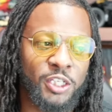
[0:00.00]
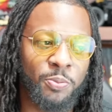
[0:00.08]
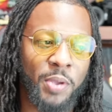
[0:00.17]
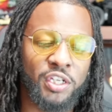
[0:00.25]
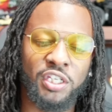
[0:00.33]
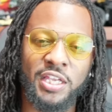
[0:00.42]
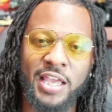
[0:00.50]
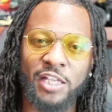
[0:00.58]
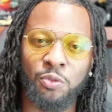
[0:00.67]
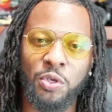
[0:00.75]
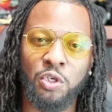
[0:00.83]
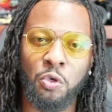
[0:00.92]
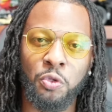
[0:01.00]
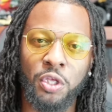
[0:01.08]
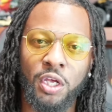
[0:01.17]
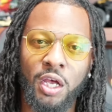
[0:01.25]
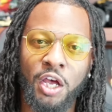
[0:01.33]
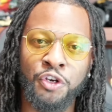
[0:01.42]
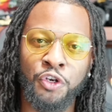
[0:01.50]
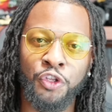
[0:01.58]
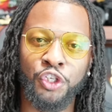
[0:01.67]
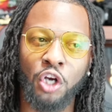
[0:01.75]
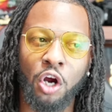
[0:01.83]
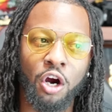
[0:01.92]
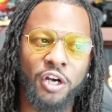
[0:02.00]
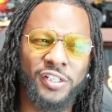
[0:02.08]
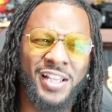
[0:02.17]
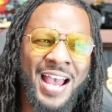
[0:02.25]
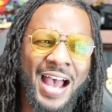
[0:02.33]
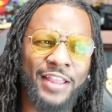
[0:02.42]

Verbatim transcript: especially as we do the Under the Stars.